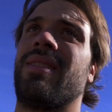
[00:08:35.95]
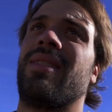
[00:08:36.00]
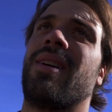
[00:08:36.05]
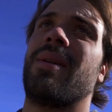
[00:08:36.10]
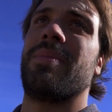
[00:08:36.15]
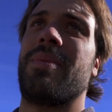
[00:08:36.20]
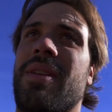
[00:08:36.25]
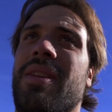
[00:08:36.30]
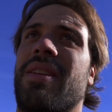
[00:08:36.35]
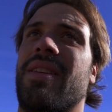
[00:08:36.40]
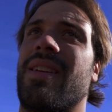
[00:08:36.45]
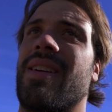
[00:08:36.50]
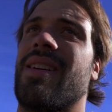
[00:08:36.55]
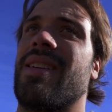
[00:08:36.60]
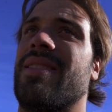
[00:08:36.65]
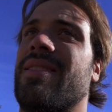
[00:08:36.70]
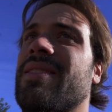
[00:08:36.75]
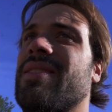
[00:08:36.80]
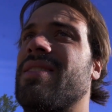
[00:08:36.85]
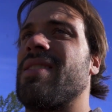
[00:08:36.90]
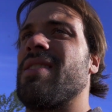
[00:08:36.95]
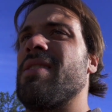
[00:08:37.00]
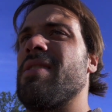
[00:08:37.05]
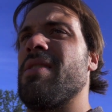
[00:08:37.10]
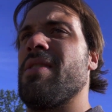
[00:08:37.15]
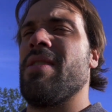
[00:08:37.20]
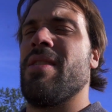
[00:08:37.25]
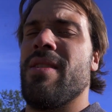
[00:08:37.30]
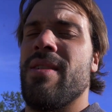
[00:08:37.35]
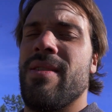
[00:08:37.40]
Update you guys
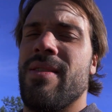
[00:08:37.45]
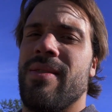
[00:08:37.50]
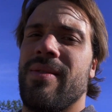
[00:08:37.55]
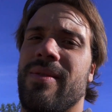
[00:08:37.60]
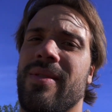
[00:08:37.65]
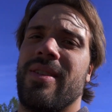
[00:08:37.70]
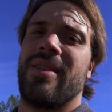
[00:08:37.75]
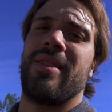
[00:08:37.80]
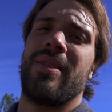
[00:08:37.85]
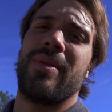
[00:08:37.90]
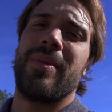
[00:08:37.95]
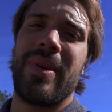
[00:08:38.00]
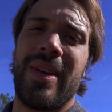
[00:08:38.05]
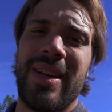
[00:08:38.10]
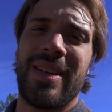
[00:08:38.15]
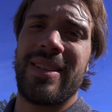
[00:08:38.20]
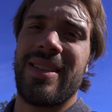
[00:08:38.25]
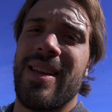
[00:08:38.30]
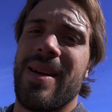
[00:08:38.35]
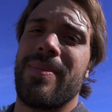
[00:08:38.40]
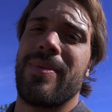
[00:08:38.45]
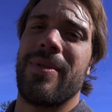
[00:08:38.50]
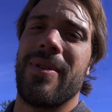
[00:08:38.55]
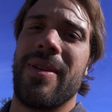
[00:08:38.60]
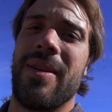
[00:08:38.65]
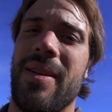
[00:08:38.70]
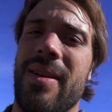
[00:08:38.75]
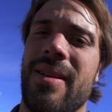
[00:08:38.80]
when we get to that point.